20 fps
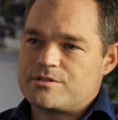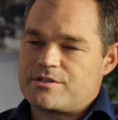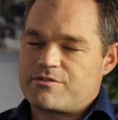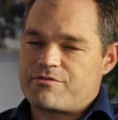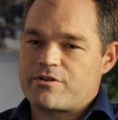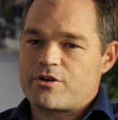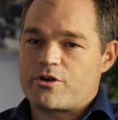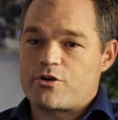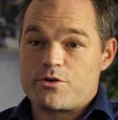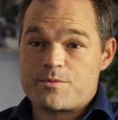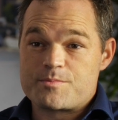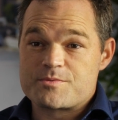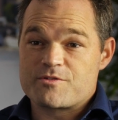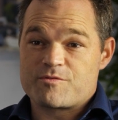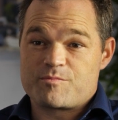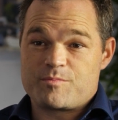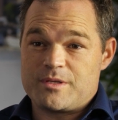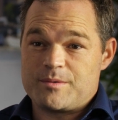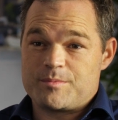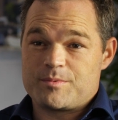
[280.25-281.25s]
different groups
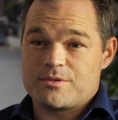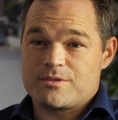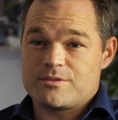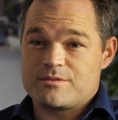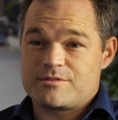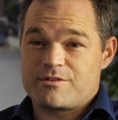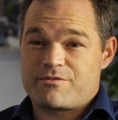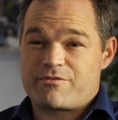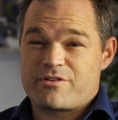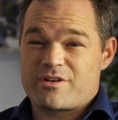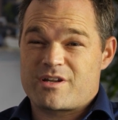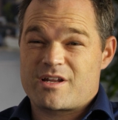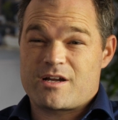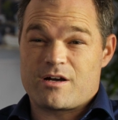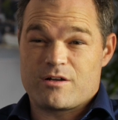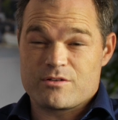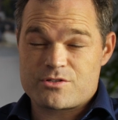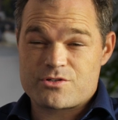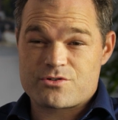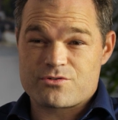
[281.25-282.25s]
of people, different
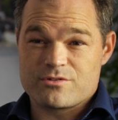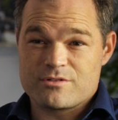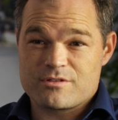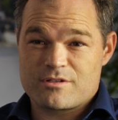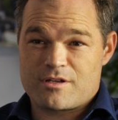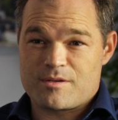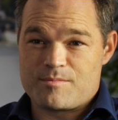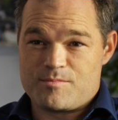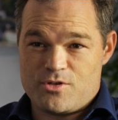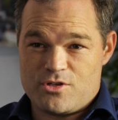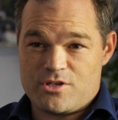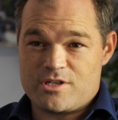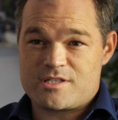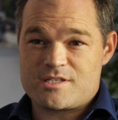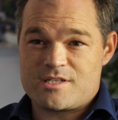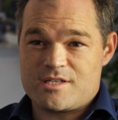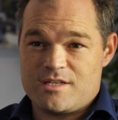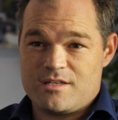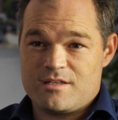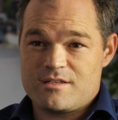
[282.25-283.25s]
cultural
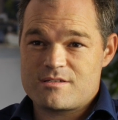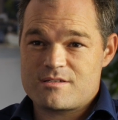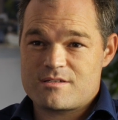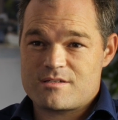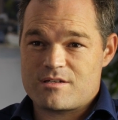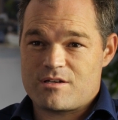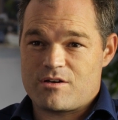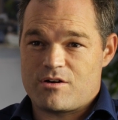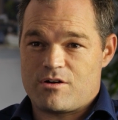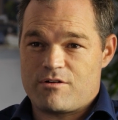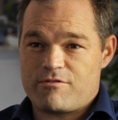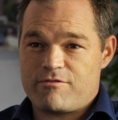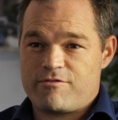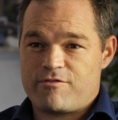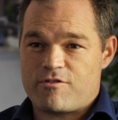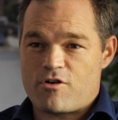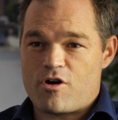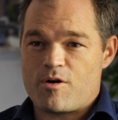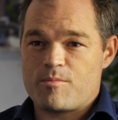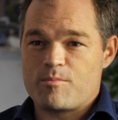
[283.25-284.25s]
communities are
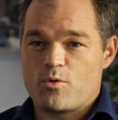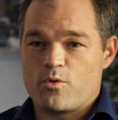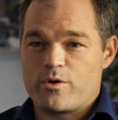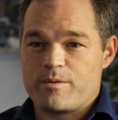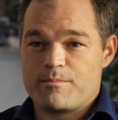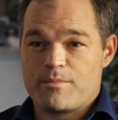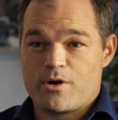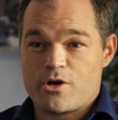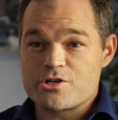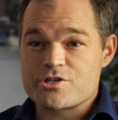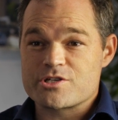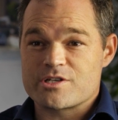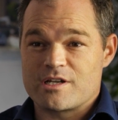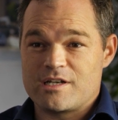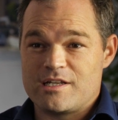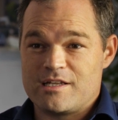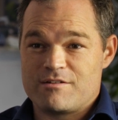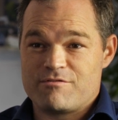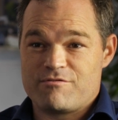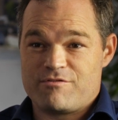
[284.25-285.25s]
far more
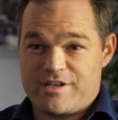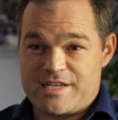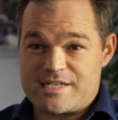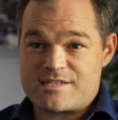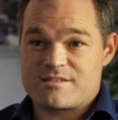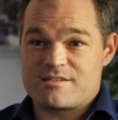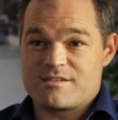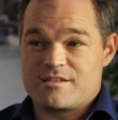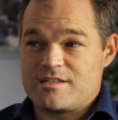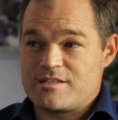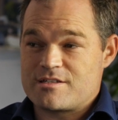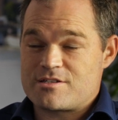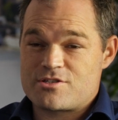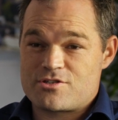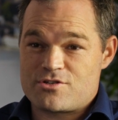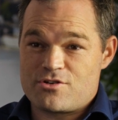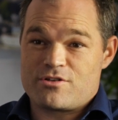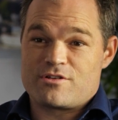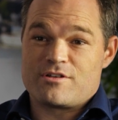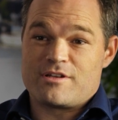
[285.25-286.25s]
emotionally invested in
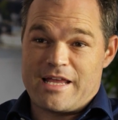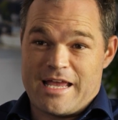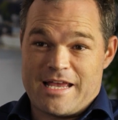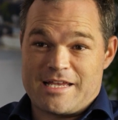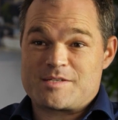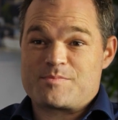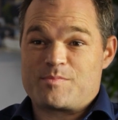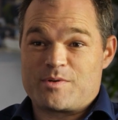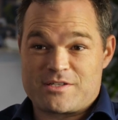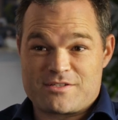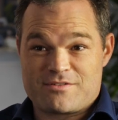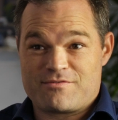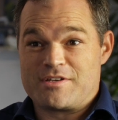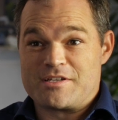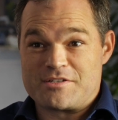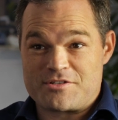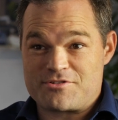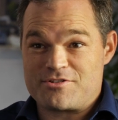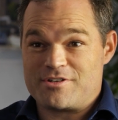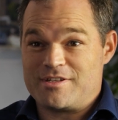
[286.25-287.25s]
certain aspects of
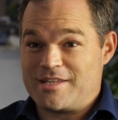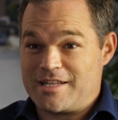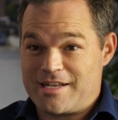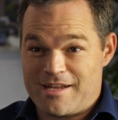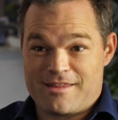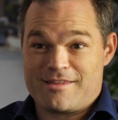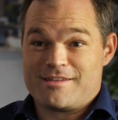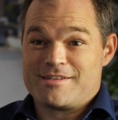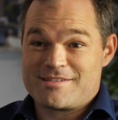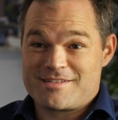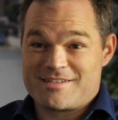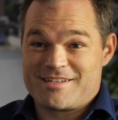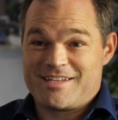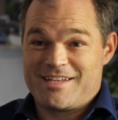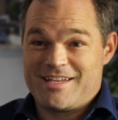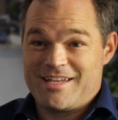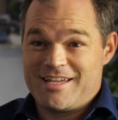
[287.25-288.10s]
history than others.